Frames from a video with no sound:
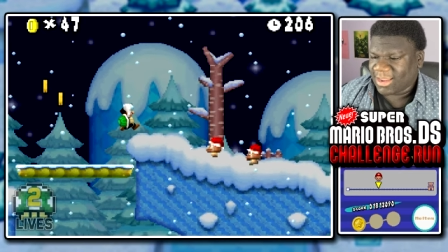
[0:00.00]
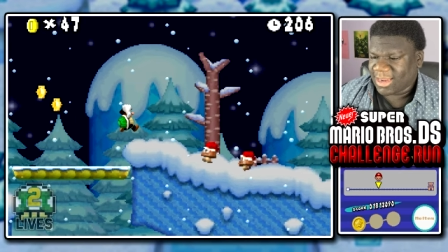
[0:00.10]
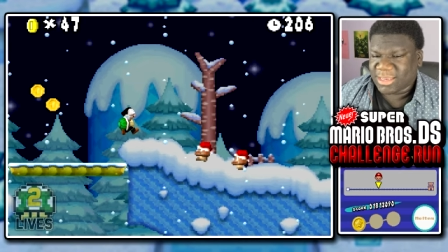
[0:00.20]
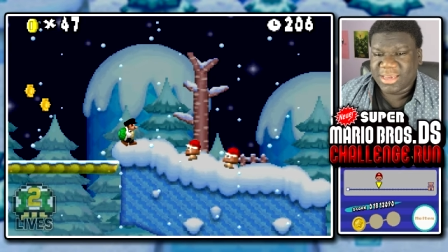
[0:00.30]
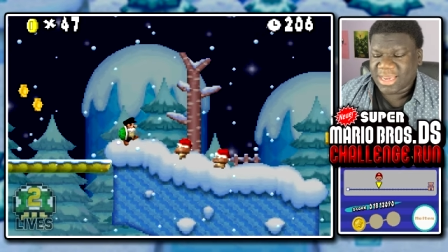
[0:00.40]

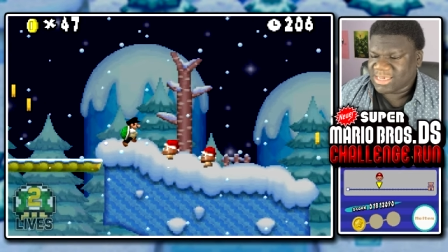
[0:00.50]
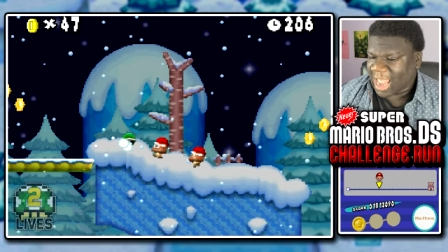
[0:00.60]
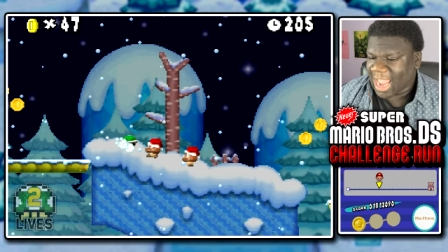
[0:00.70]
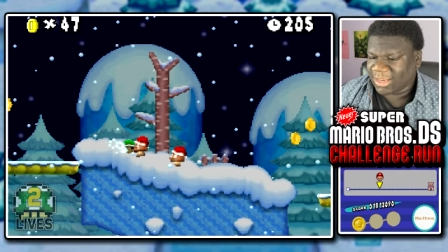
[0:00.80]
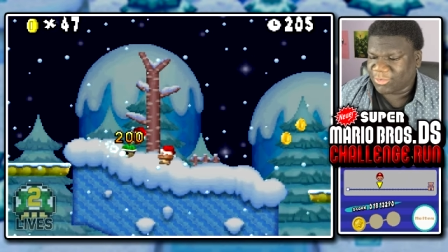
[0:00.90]
It's Nin
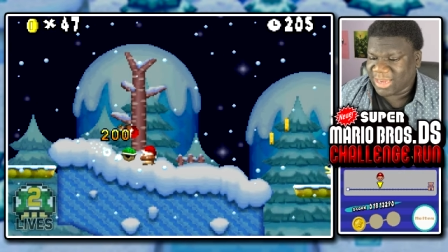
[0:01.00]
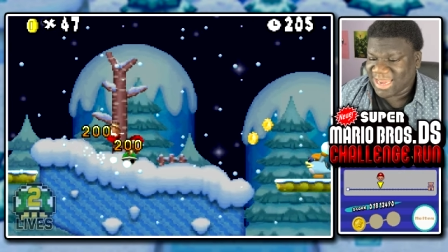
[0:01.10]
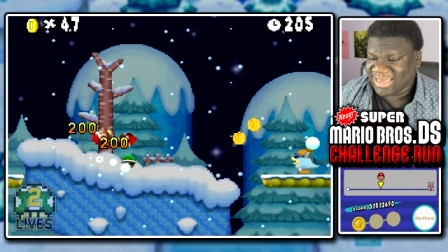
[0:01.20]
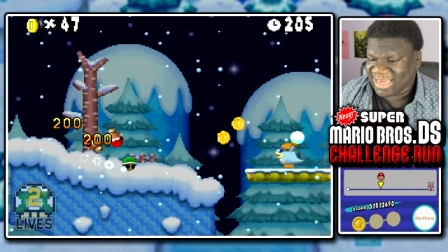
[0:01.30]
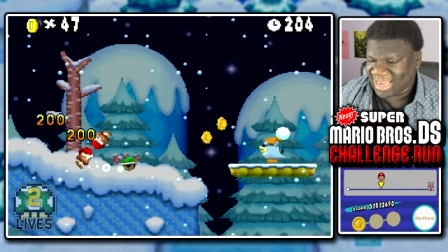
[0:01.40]
Tyler,
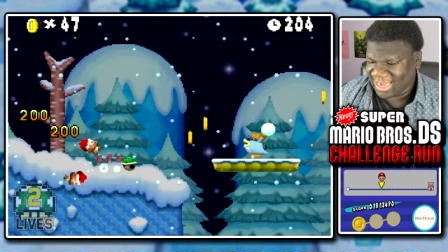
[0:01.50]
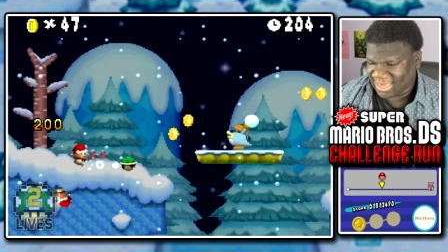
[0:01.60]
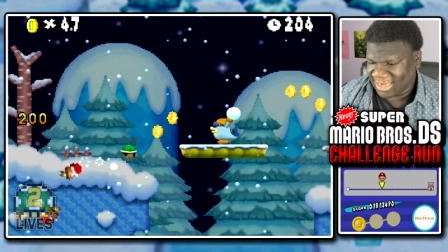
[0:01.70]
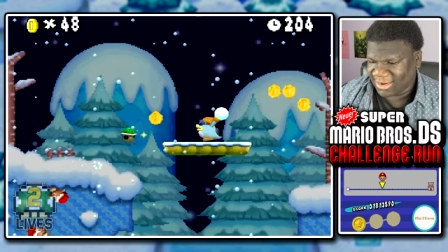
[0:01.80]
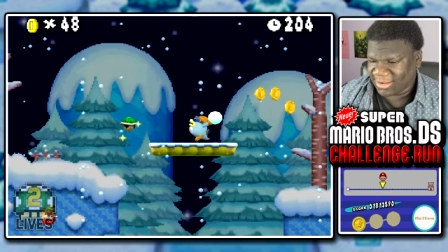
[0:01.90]
Nin T.
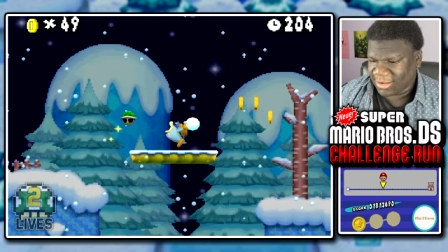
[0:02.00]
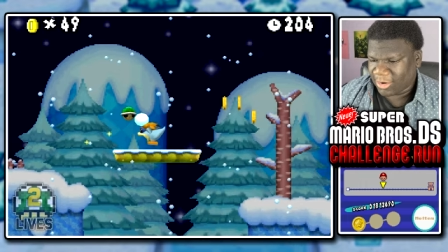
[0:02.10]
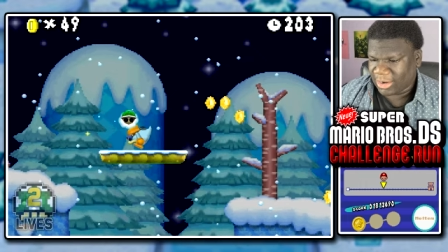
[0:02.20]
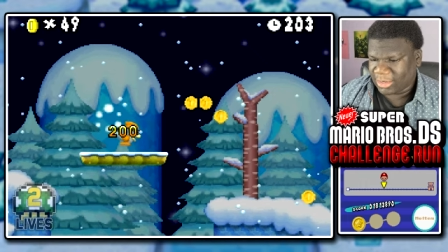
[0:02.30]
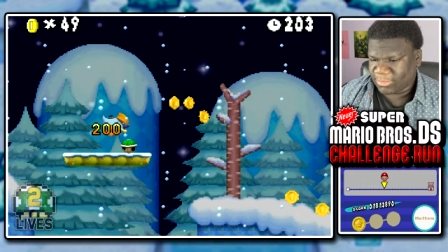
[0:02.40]
All
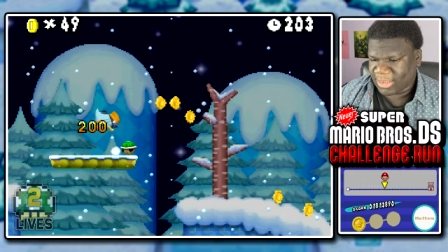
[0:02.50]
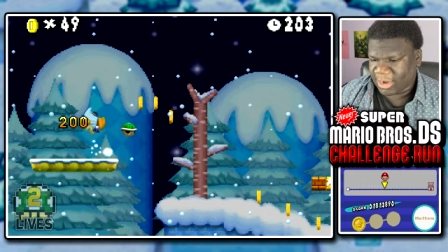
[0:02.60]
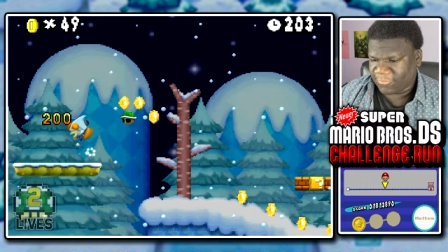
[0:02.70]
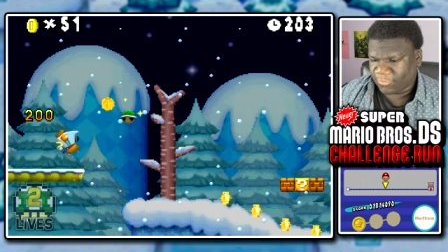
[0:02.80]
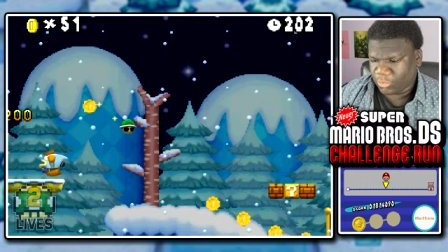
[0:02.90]
right, let's be
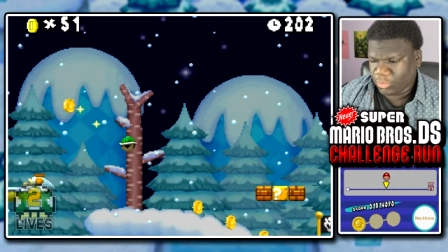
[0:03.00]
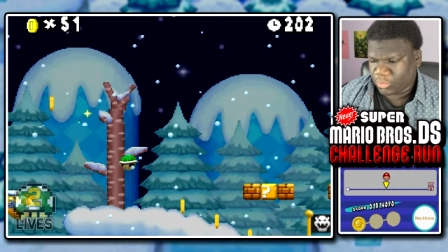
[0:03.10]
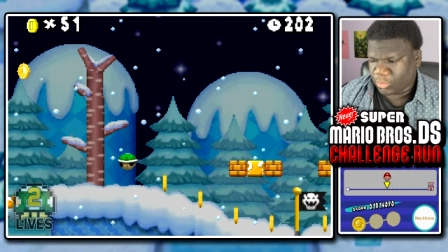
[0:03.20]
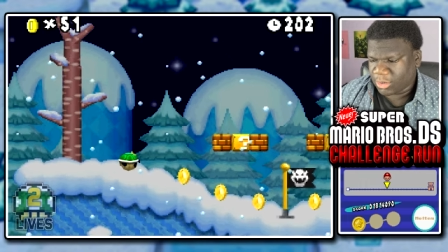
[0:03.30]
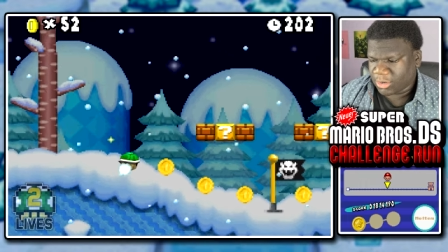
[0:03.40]
careful. Ooh,
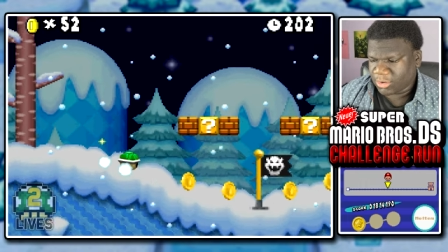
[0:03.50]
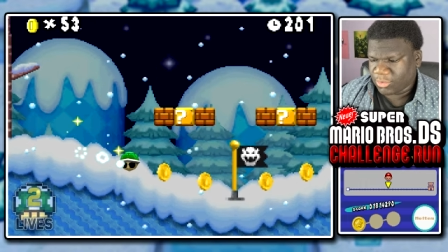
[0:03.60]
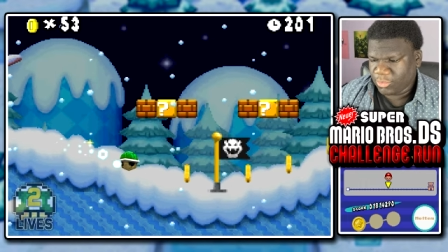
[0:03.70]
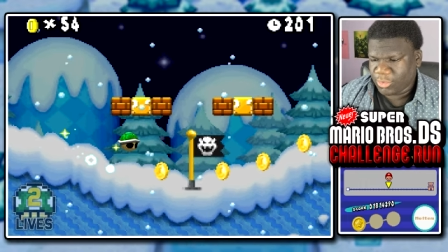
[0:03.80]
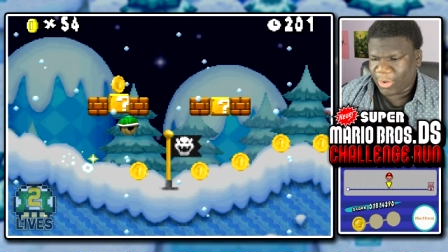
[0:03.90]

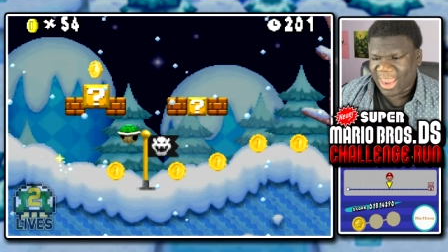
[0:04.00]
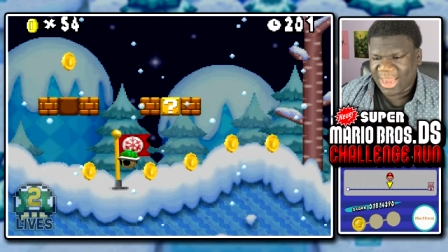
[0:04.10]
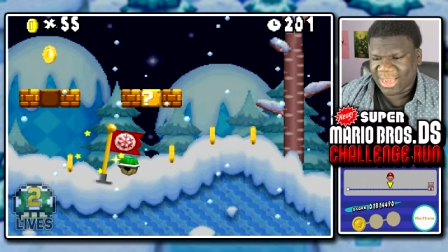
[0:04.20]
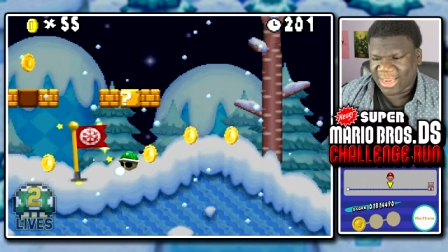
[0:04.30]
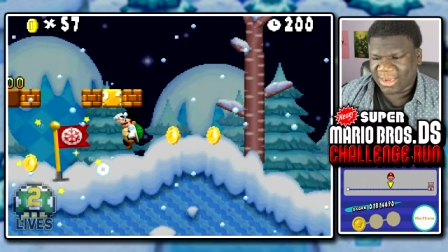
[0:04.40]
ooh, you
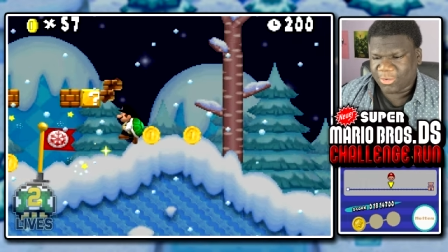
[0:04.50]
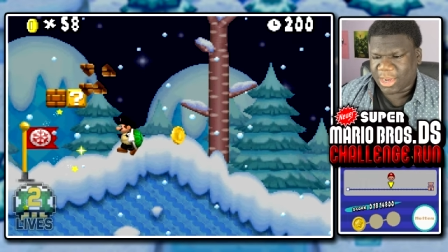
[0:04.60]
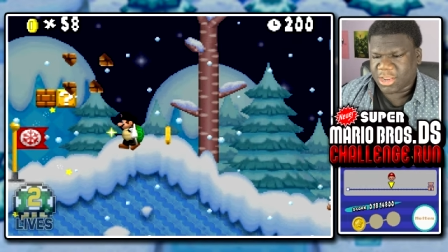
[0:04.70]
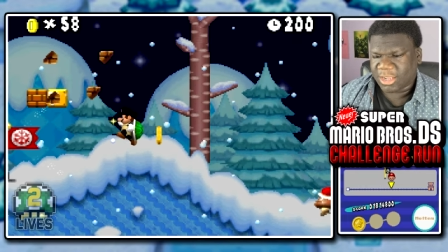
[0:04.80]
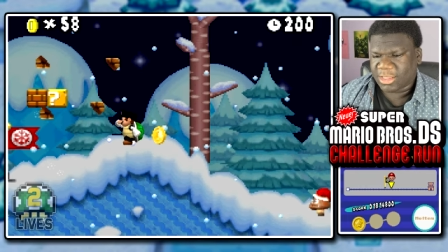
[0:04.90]
idiot. Okay,
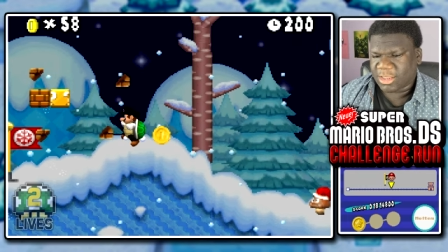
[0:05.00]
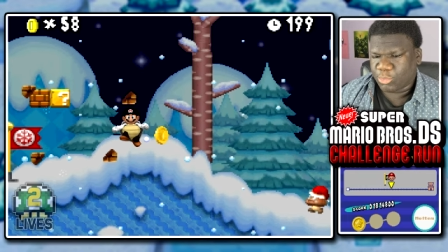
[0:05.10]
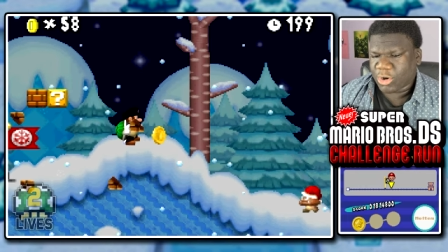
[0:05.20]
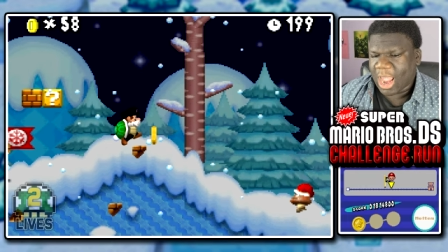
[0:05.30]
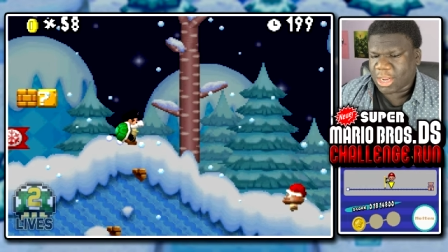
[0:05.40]
check this out.
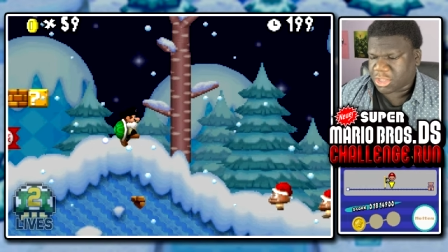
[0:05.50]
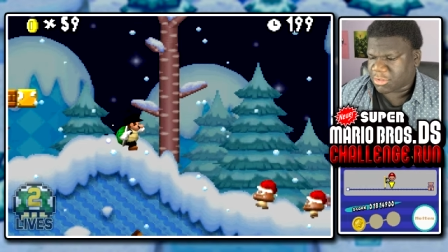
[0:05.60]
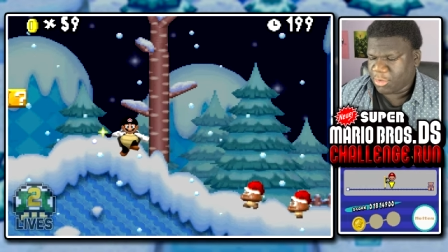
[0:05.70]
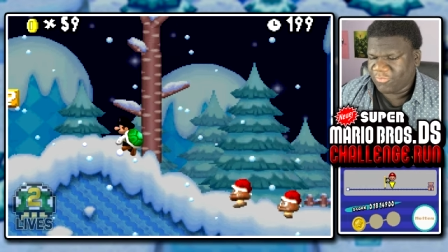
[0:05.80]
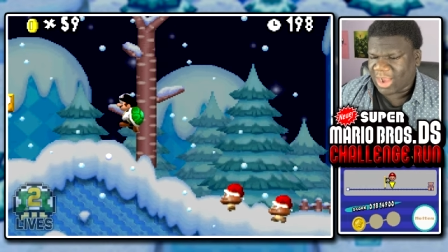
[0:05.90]
We're kind of
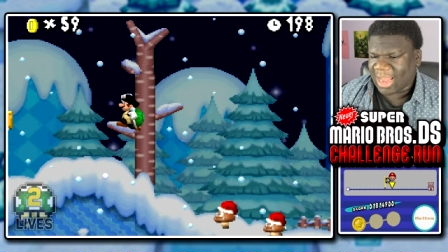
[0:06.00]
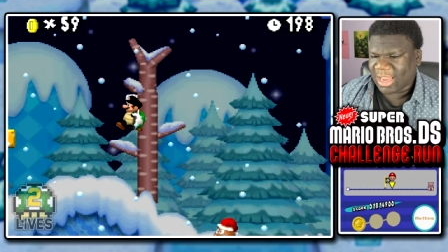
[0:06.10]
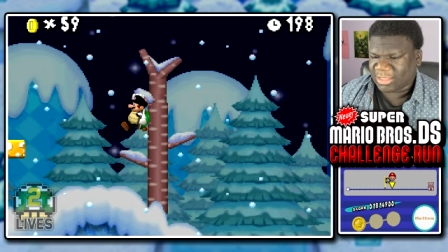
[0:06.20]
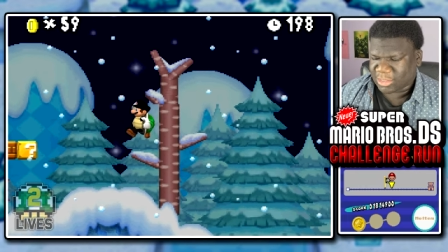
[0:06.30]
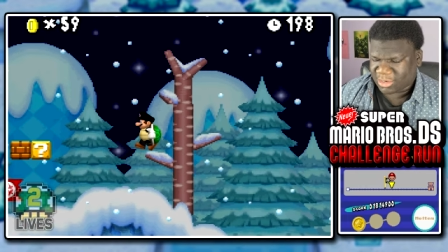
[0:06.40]
schmoovin'. I
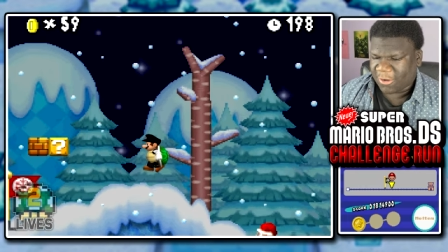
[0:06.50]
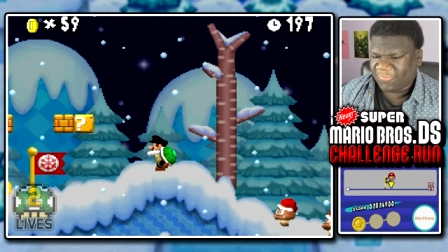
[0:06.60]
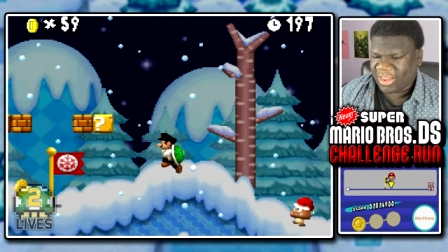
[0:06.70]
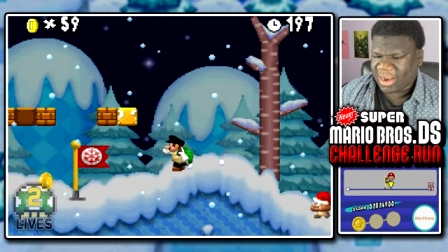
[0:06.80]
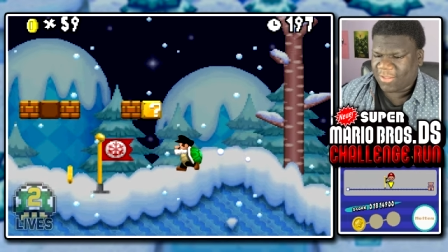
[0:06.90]
like the snowflake on